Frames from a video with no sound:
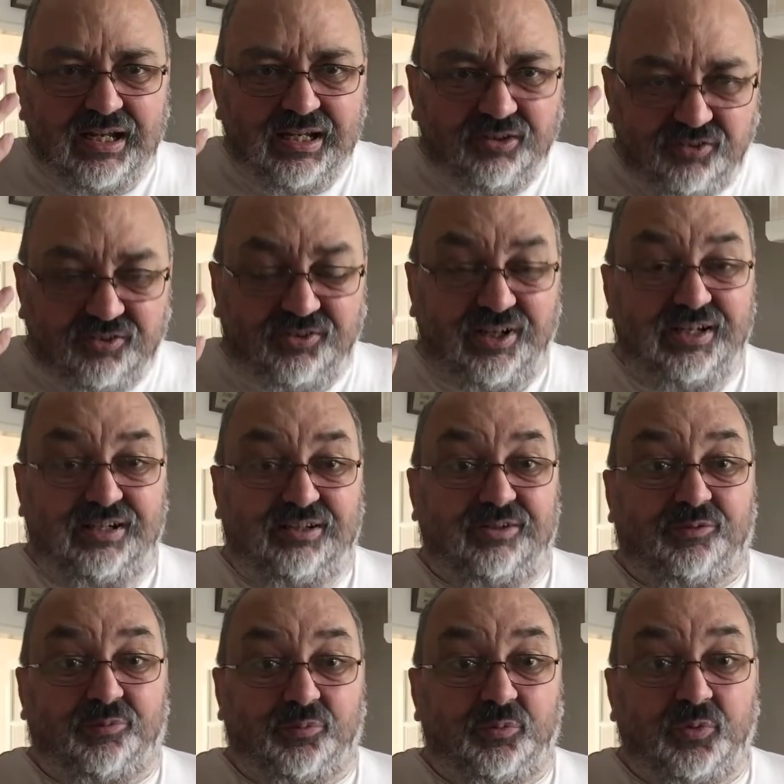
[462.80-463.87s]
It's a state
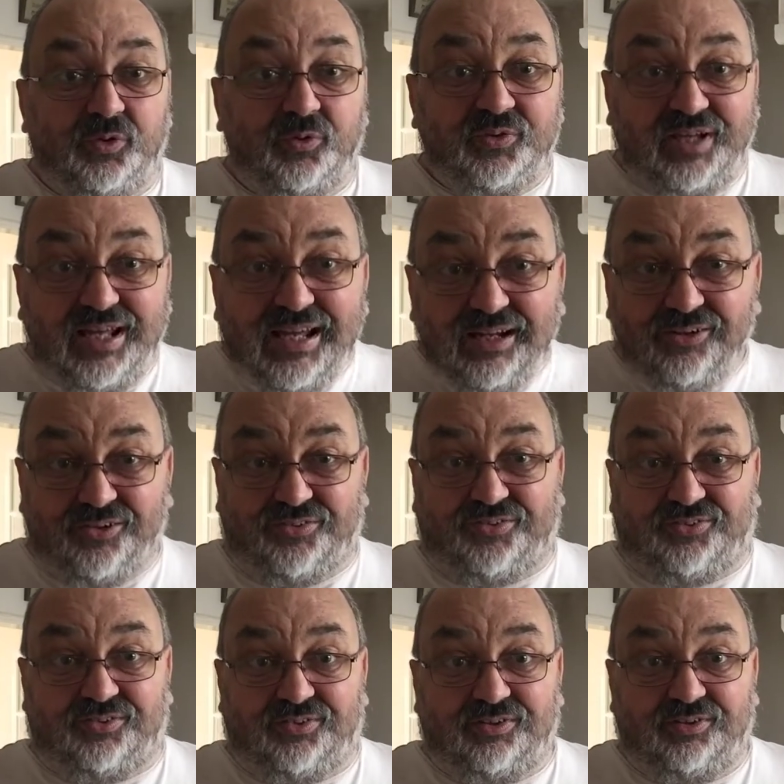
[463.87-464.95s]
that will kill
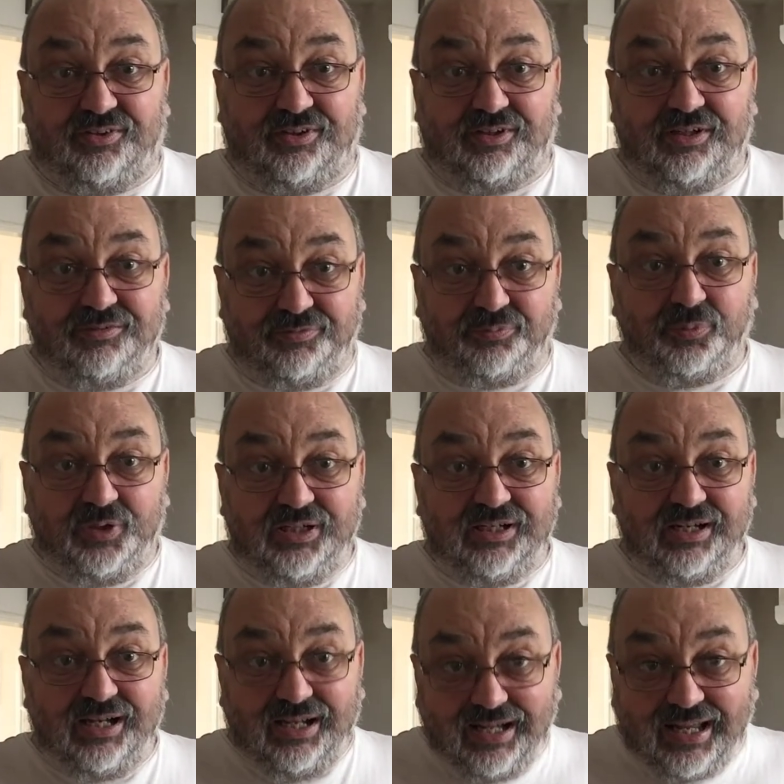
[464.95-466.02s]
us if
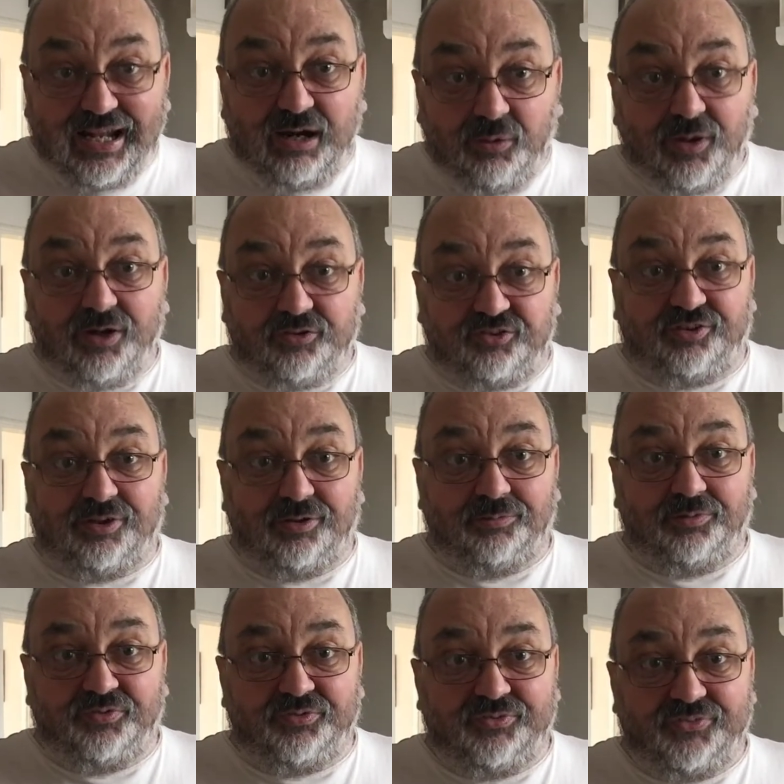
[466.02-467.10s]
we allow
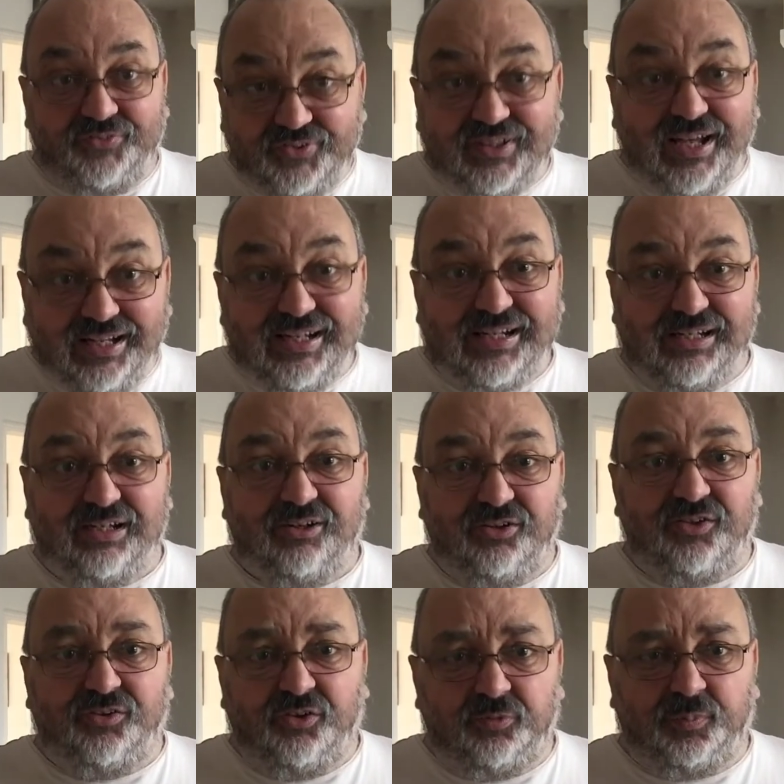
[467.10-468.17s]
ourselves to get
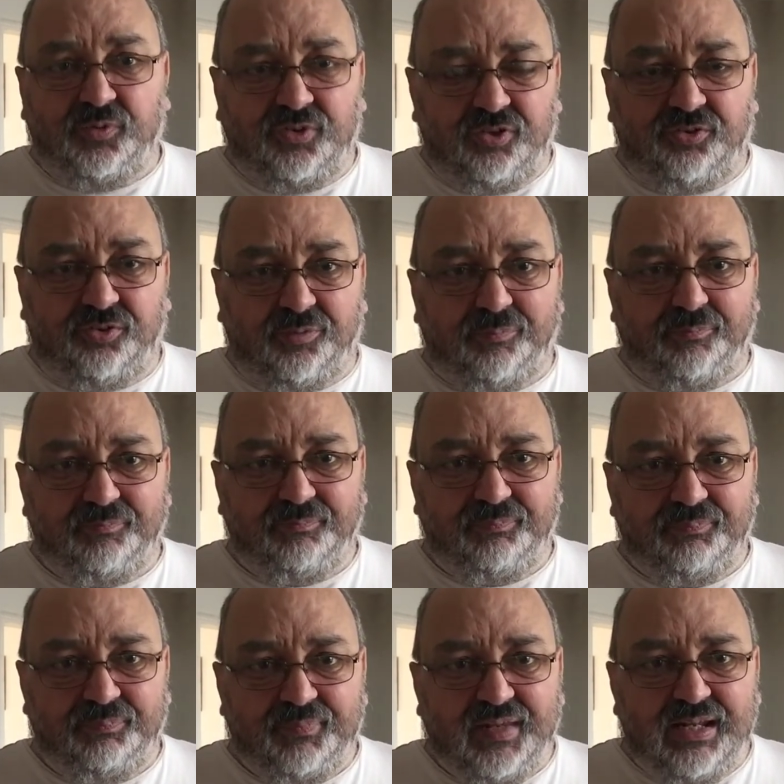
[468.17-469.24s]
into this position.
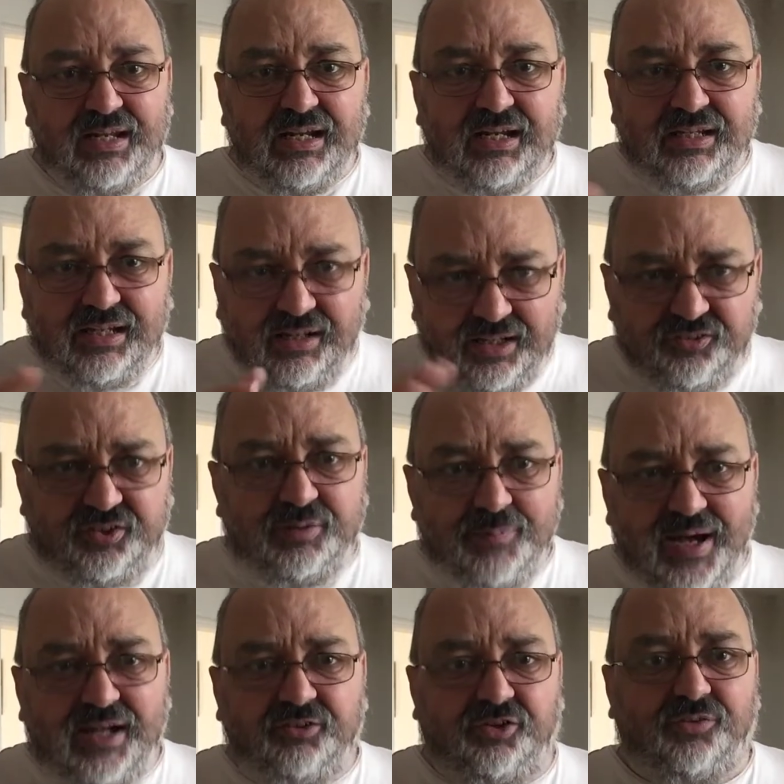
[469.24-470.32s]
Now let's
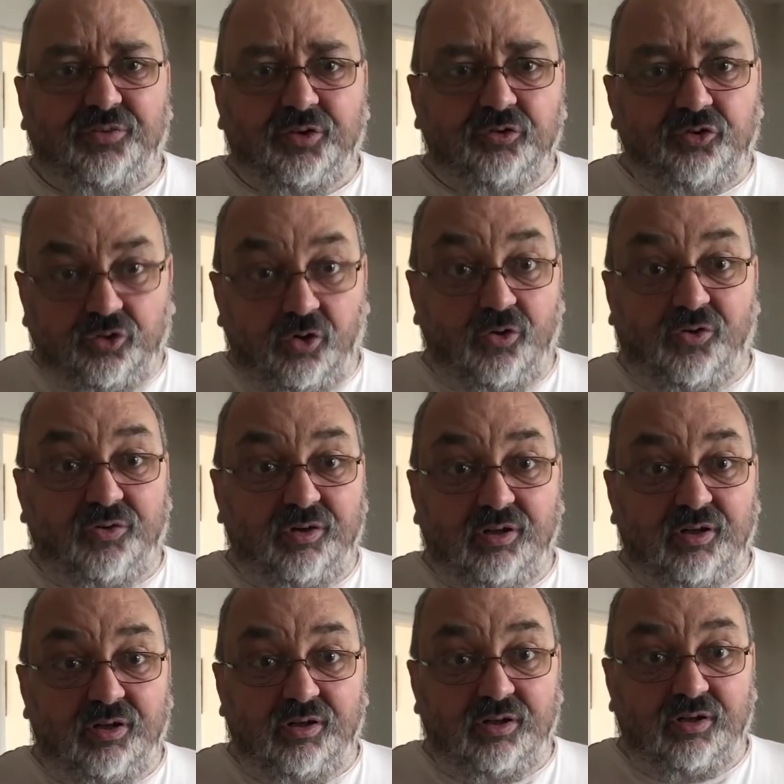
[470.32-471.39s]
imagine that John,